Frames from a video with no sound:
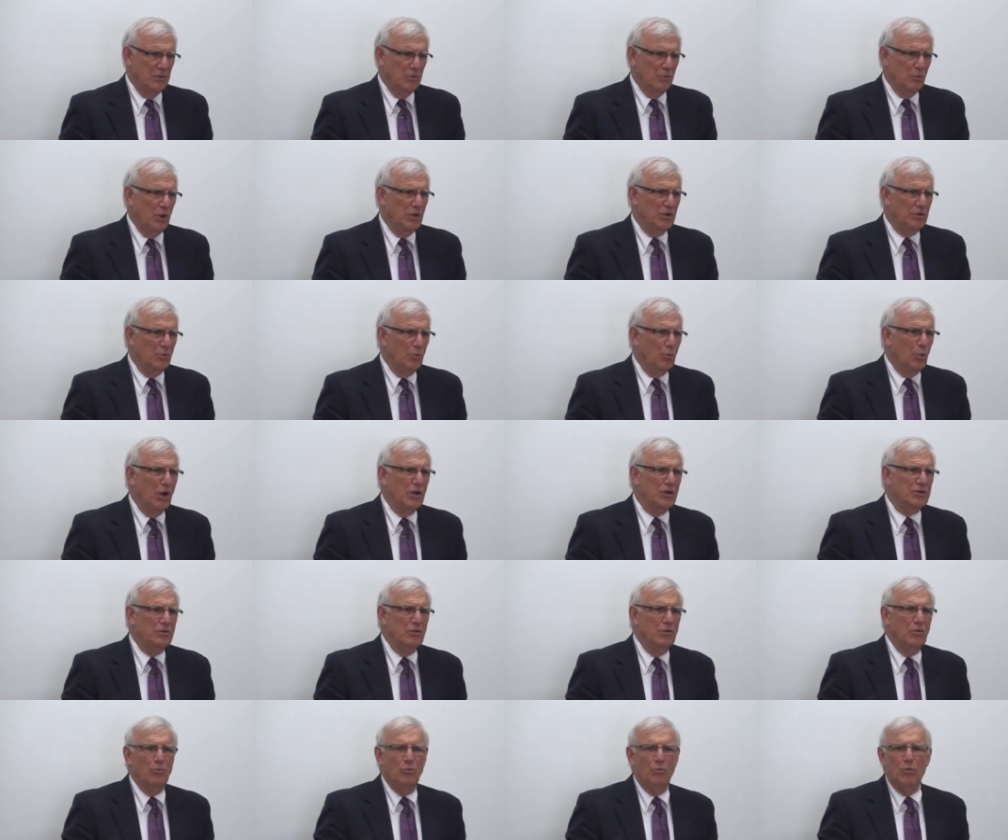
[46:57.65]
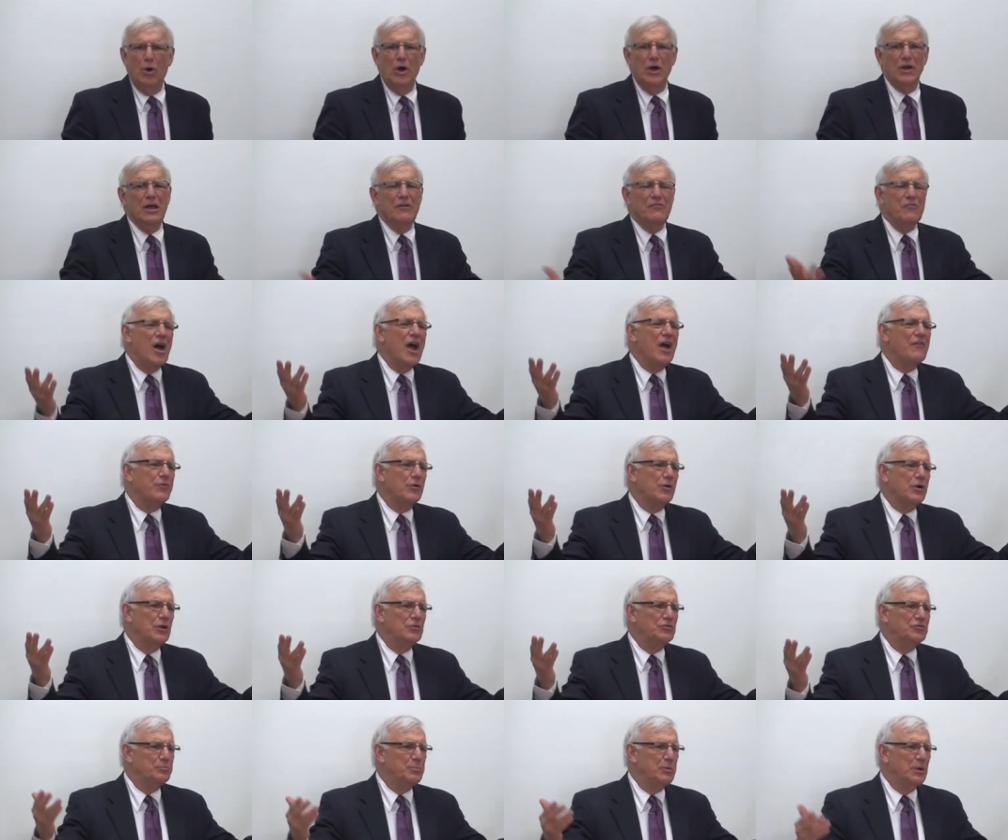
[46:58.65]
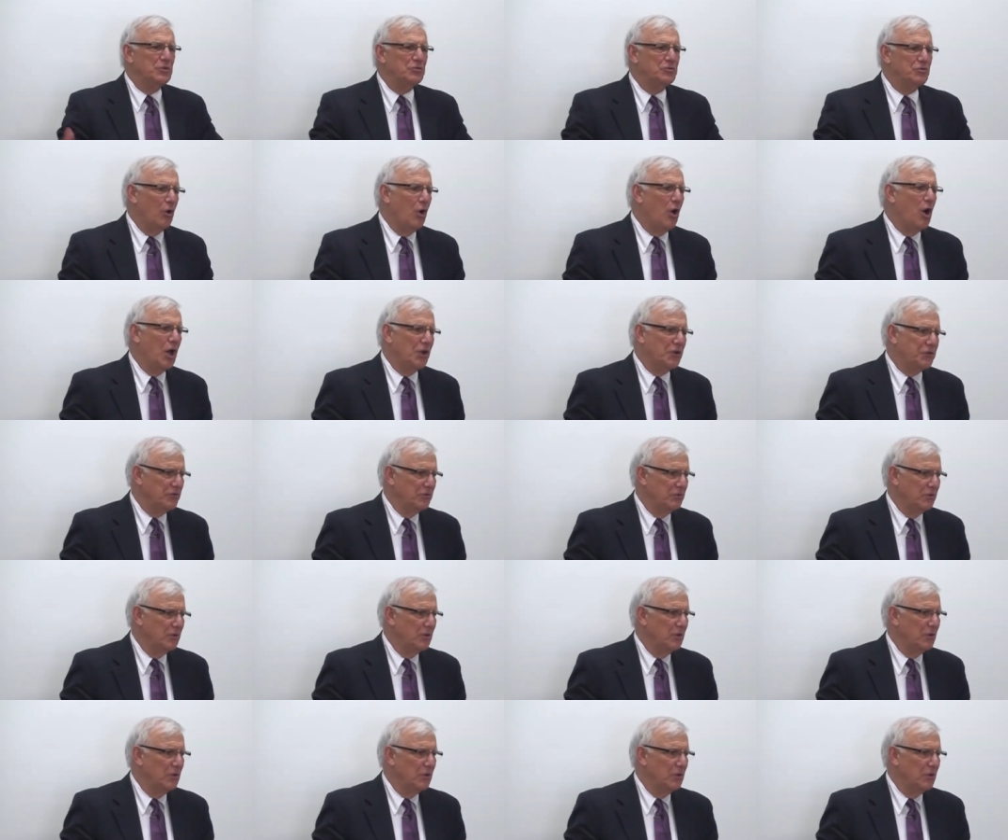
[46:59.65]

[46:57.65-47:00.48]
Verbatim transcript: What, what, what have Africans been taught